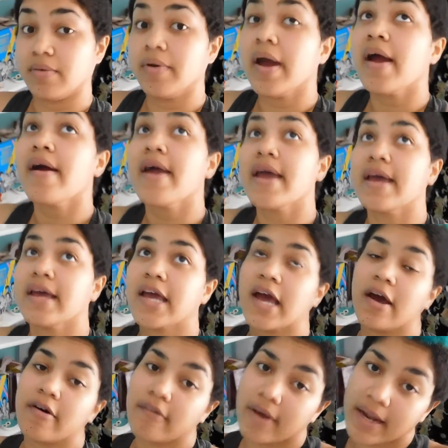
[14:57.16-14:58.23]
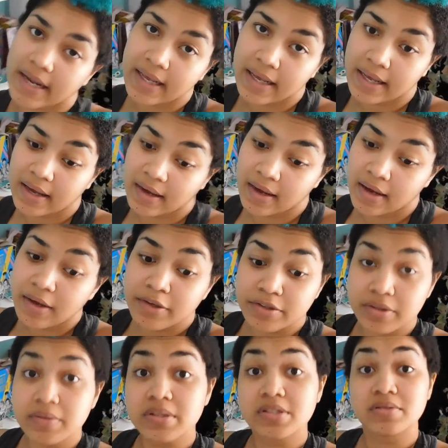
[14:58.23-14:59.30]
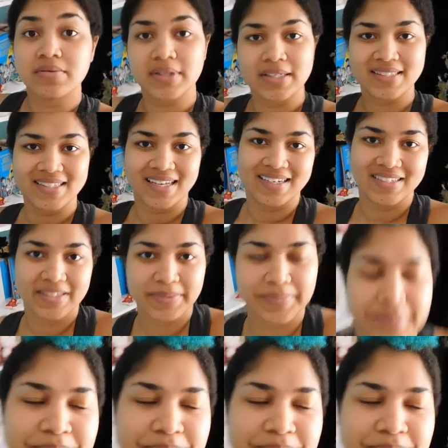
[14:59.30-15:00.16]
to wear and get ready. So this is what I decided.